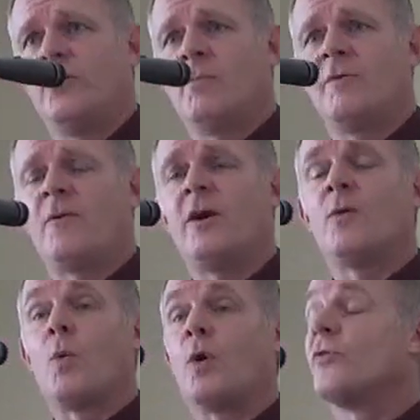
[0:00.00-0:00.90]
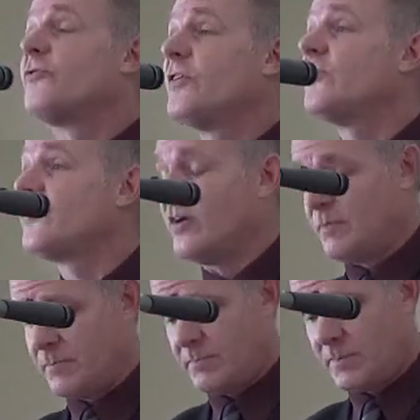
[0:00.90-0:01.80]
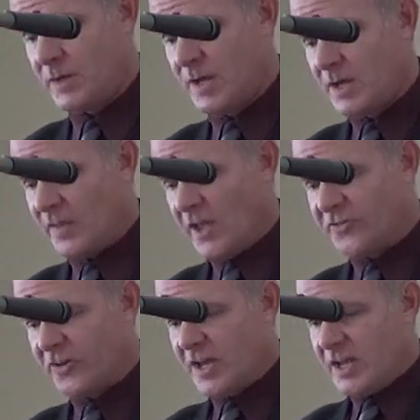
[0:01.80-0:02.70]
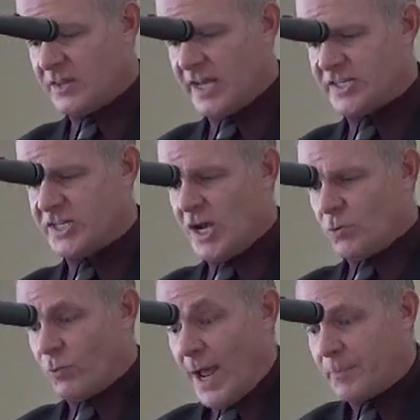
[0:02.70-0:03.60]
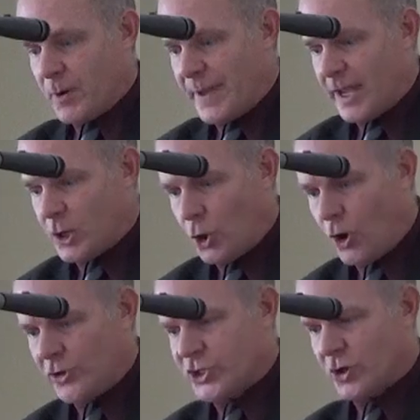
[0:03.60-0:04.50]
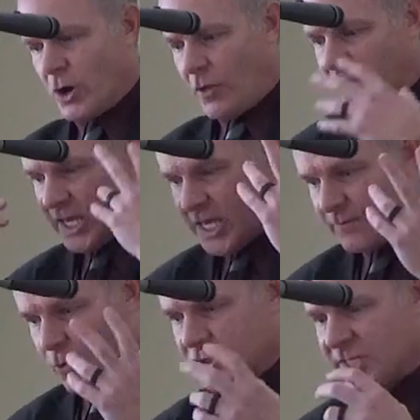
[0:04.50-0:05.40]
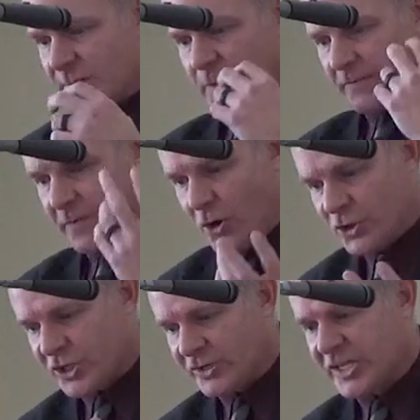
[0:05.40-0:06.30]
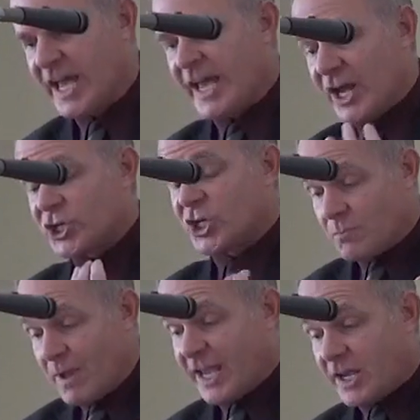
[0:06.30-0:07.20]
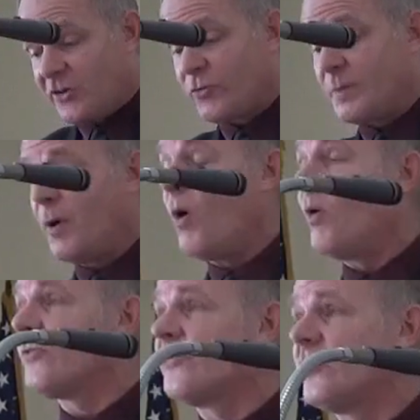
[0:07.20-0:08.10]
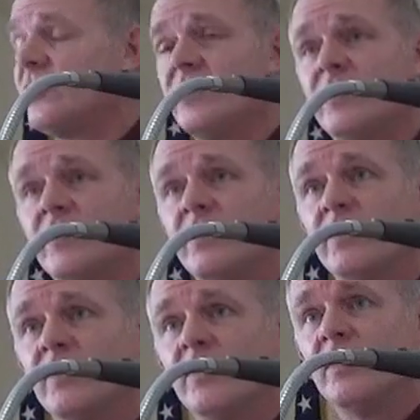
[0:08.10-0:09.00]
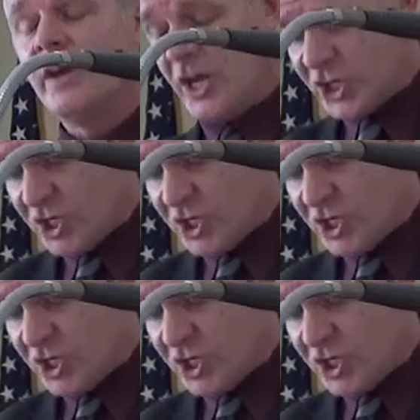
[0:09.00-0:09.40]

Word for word: to. I'm referring to the world system. This, this reprobate culture, all the evils and the perversions, it should make us repulsed. It